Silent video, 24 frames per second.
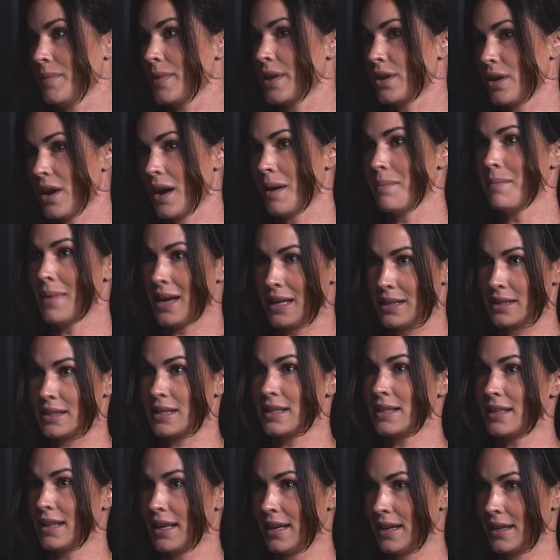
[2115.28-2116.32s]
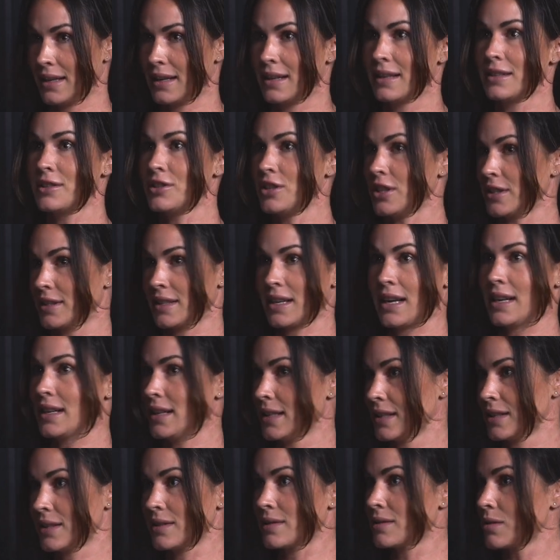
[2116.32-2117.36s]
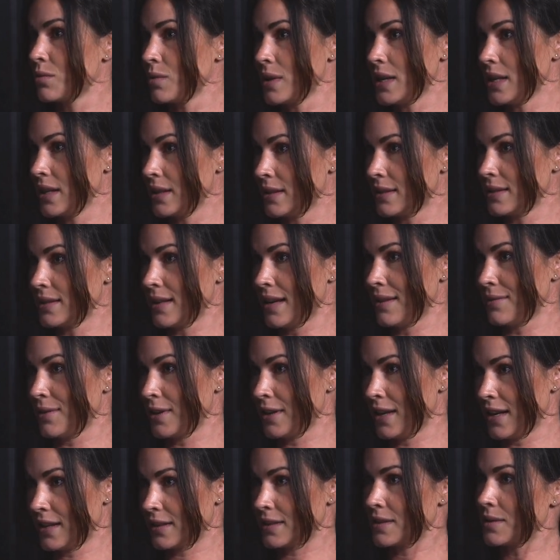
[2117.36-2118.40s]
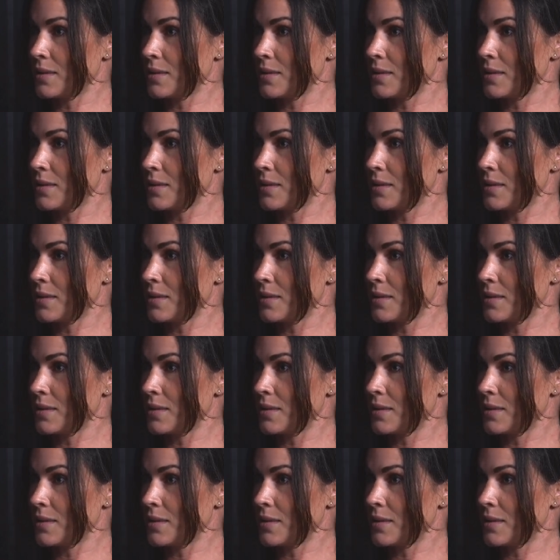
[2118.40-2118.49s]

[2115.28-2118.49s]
They're not meant to like just kind of squeeze and relax.